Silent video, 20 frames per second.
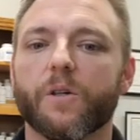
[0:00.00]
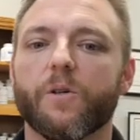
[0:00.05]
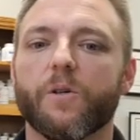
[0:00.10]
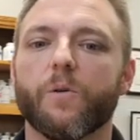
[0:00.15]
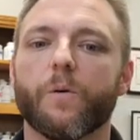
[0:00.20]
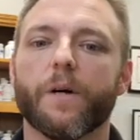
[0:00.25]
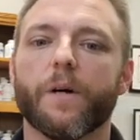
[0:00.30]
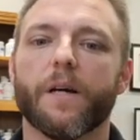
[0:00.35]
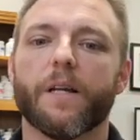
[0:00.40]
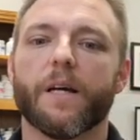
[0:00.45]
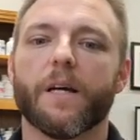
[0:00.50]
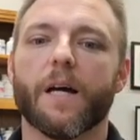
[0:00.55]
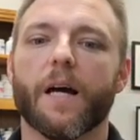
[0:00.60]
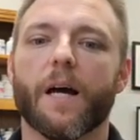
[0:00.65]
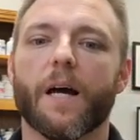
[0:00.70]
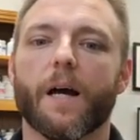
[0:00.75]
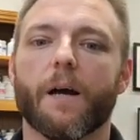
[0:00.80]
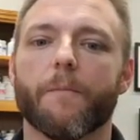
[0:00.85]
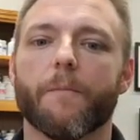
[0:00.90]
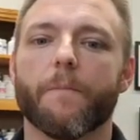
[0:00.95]
you would
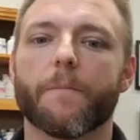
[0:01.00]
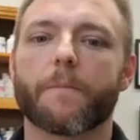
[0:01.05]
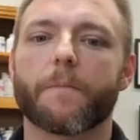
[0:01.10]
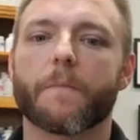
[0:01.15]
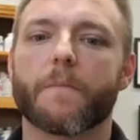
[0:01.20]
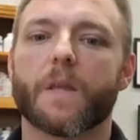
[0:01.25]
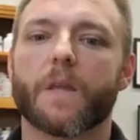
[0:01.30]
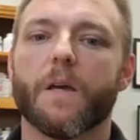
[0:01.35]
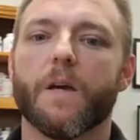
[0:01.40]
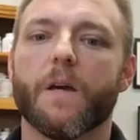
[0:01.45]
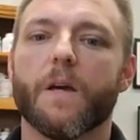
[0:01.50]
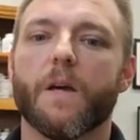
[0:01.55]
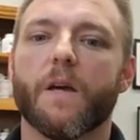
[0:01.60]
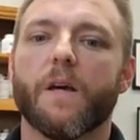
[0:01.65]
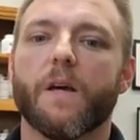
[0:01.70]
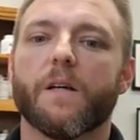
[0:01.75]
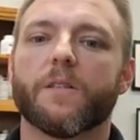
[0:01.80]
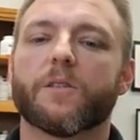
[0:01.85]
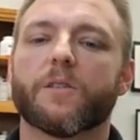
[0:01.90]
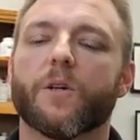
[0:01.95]

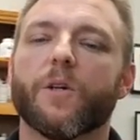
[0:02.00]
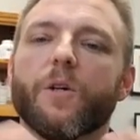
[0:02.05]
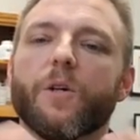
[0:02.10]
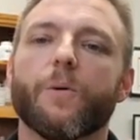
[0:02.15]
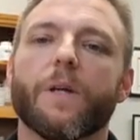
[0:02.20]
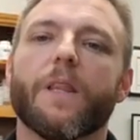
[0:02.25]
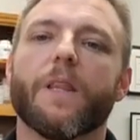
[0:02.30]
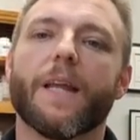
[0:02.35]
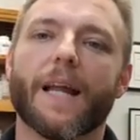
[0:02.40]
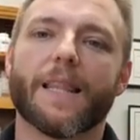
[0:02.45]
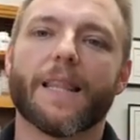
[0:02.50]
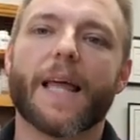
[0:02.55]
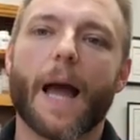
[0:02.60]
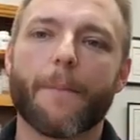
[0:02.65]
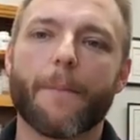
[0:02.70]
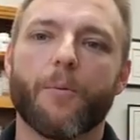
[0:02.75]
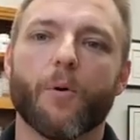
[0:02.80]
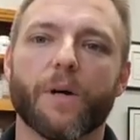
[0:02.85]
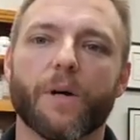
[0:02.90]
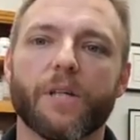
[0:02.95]
then at
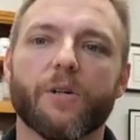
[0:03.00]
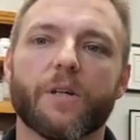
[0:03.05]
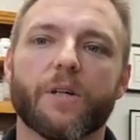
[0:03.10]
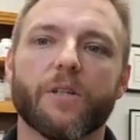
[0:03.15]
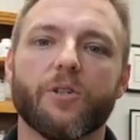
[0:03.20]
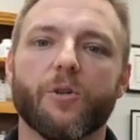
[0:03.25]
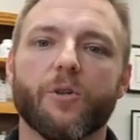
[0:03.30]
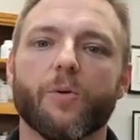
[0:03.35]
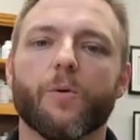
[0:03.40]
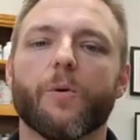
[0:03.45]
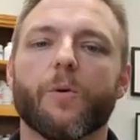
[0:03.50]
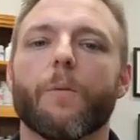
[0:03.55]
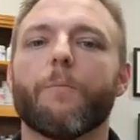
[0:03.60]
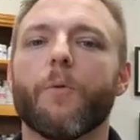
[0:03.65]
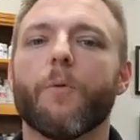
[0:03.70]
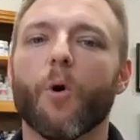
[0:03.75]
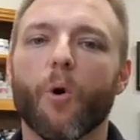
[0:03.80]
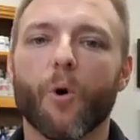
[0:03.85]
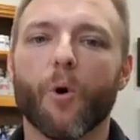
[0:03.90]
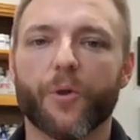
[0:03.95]
that point, you could do
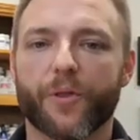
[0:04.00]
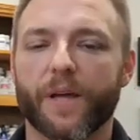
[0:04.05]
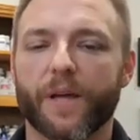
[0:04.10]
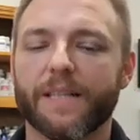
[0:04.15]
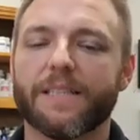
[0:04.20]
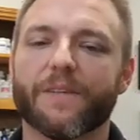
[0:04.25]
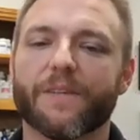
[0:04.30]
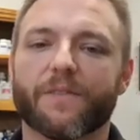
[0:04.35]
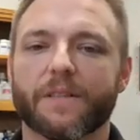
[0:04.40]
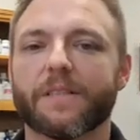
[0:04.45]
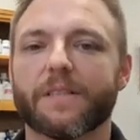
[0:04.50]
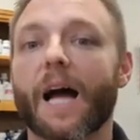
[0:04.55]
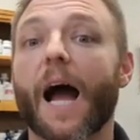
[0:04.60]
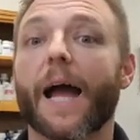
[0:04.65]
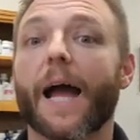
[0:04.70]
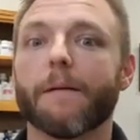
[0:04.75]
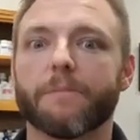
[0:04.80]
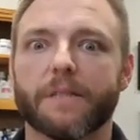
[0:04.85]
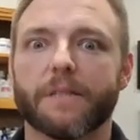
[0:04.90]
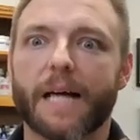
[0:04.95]
both at different
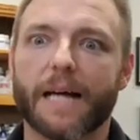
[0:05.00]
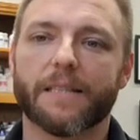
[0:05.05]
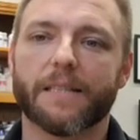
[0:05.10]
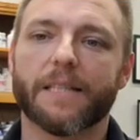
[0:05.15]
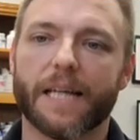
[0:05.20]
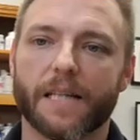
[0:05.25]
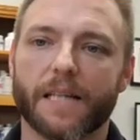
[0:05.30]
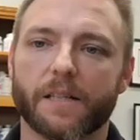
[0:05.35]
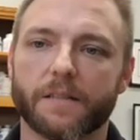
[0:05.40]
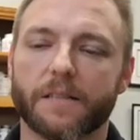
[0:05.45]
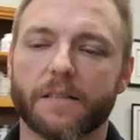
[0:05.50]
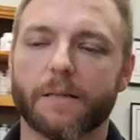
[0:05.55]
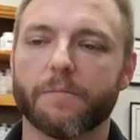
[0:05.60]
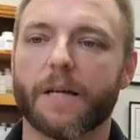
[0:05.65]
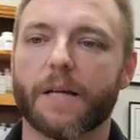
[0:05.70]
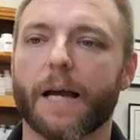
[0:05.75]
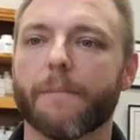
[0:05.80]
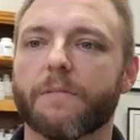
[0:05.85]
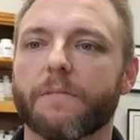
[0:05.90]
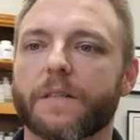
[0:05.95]
times, not together at the same
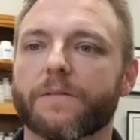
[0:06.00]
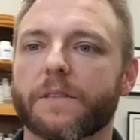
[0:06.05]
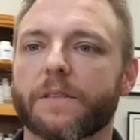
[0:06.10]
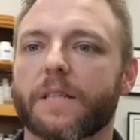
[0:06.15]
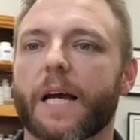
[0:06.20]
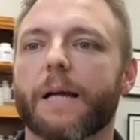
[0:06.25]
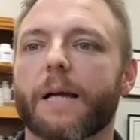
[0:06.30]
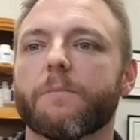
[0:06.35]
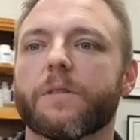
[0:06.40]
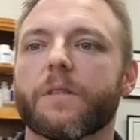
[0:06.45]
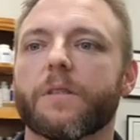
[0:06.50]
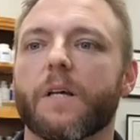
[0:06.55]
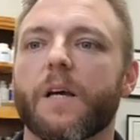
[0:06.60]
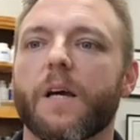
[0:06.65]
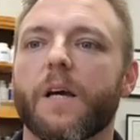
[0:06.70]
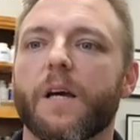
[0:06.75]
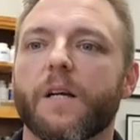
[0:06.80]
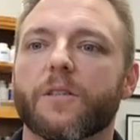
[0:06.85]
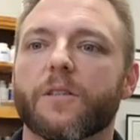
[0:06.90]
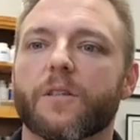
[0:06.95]
time, different times.
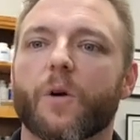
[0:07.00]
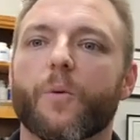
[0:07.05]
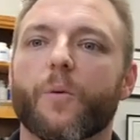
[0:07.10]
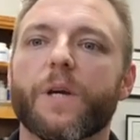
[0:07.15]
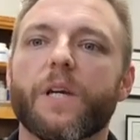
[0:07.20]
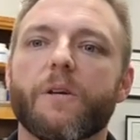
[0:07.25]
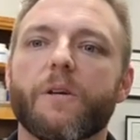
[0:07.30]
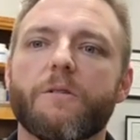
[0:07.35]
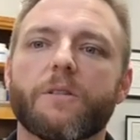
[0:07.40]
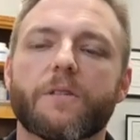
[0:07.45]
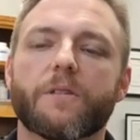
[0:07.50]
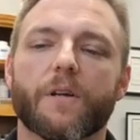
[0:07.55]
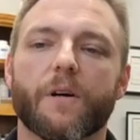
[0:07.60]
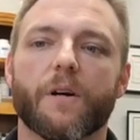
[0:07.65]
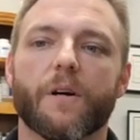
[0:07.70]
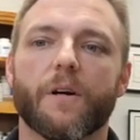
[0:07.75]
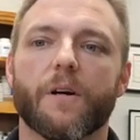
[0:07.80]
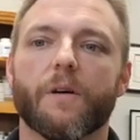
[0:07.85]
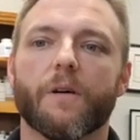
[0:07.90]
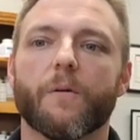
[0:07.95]
So
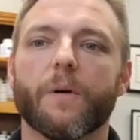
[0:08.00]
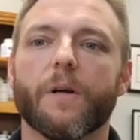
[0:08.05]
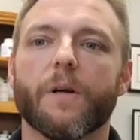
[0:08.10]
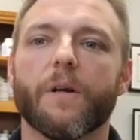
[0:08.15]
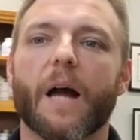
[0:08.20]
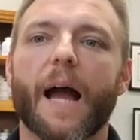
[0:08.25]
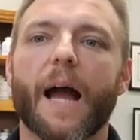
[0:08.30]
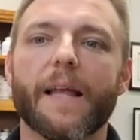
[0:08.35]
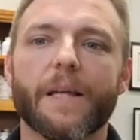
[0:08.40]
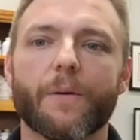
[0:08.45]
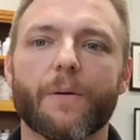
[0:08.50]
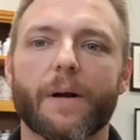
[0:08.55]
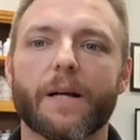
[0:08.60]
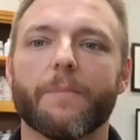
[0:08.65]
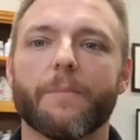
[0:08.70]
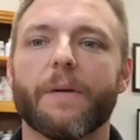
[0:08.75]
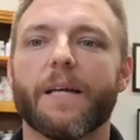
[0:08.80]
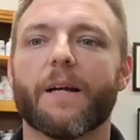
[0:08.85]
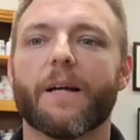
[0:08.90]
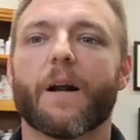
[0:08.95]
we highly
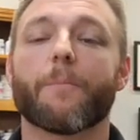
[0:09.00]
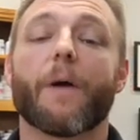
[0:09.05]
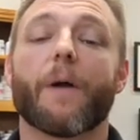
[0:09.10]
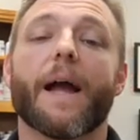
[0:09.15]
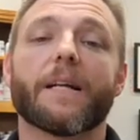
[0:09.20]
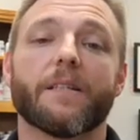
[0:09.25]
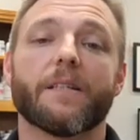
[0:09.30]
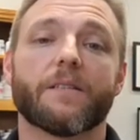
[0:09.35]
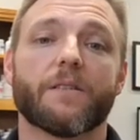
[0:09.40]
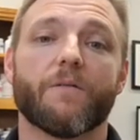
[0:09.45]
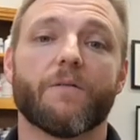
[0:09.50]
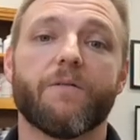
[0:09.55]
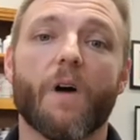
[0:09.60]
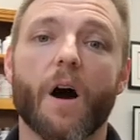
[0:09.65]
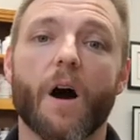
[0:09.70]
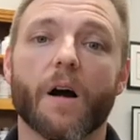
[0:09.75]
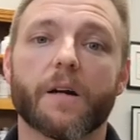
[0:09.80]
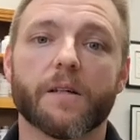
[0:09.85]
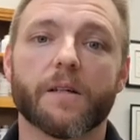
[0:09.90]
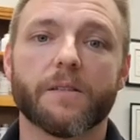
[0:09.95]
recommend in our practice the
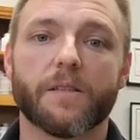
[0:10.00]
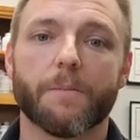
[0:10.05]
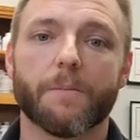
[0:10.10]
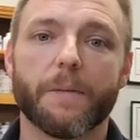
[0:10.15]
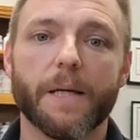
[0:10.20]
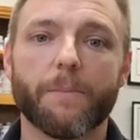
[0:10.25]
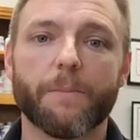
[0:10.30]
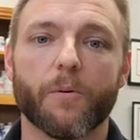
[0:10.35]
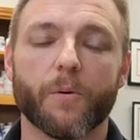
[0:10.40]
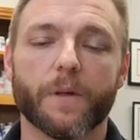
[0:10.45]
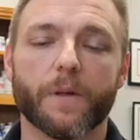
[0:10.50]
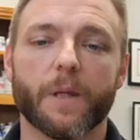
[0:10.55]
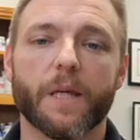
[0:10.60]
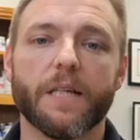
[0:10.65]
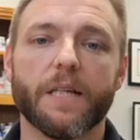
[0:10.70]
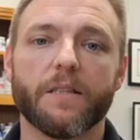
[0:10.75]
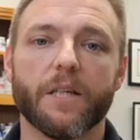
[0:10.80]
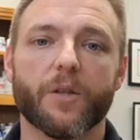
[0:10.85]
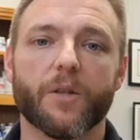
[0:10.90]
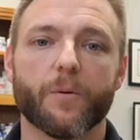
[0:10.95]
foggers to people with the
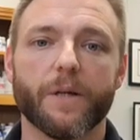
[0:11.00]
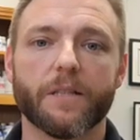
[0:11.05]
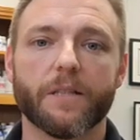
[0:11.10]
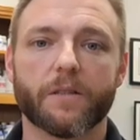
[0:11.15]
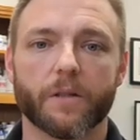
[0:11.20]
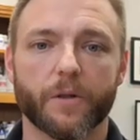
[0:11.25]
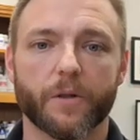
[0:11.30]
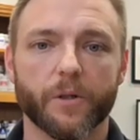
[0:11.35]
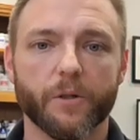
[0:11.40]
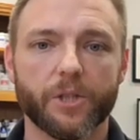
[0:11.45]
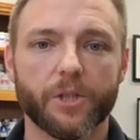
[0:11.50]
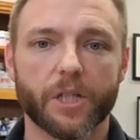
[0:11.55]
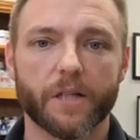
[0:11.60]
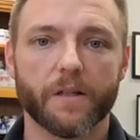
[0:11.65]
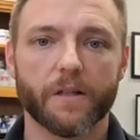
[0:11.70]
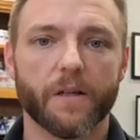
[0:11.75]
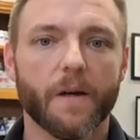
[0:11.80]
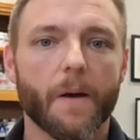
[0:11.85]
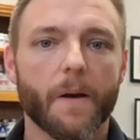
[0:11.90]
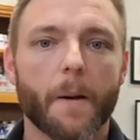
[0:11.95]
EC3 solution.